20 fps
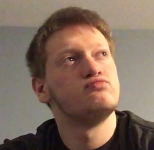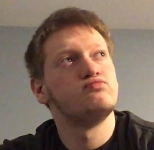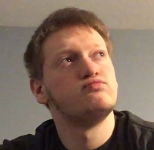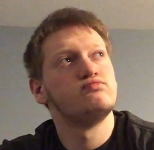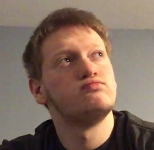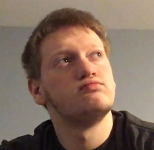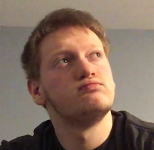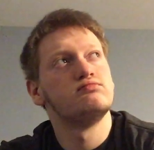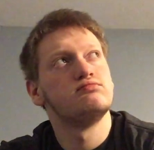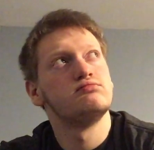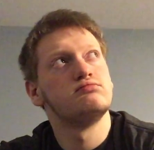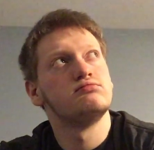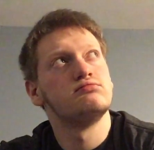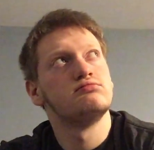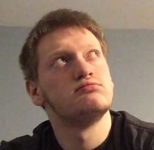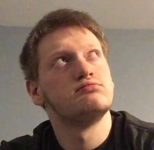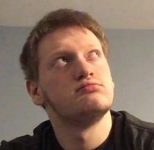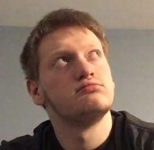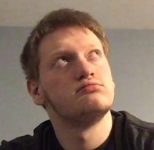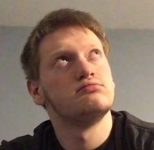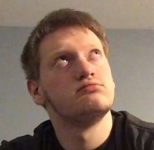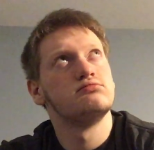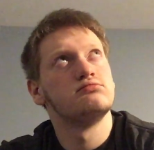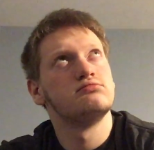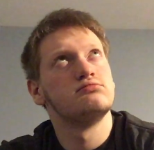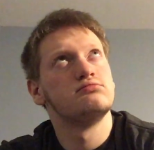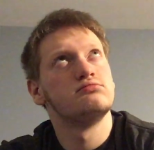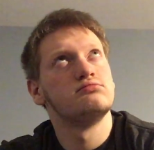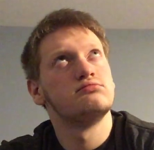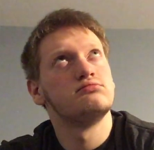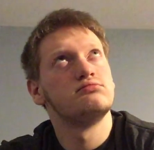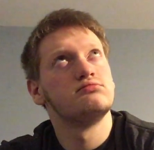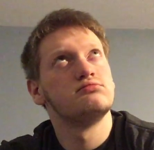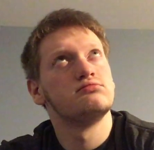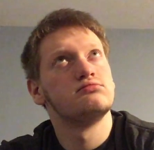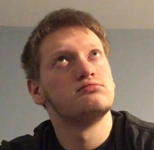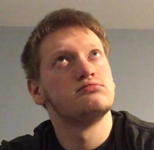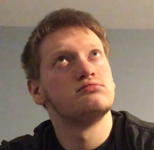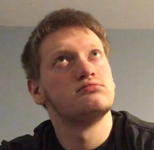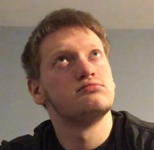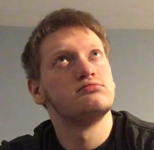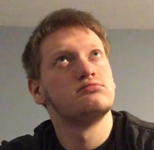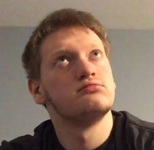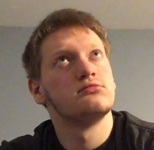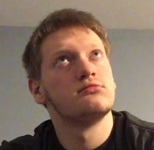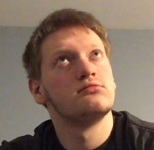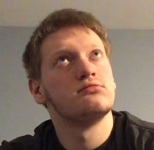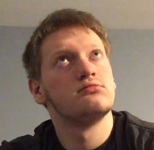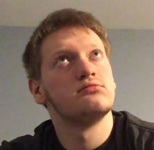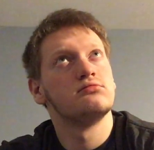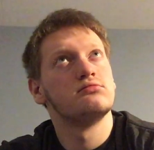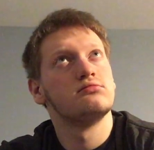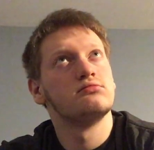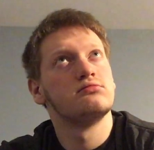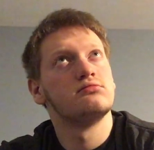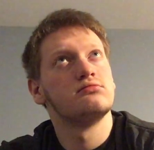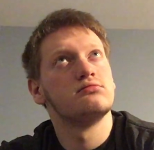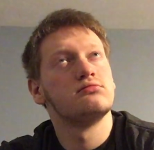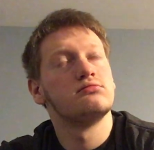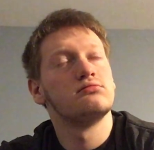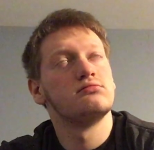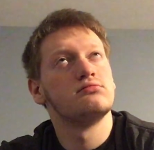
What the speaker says: No one is speaking in this clip.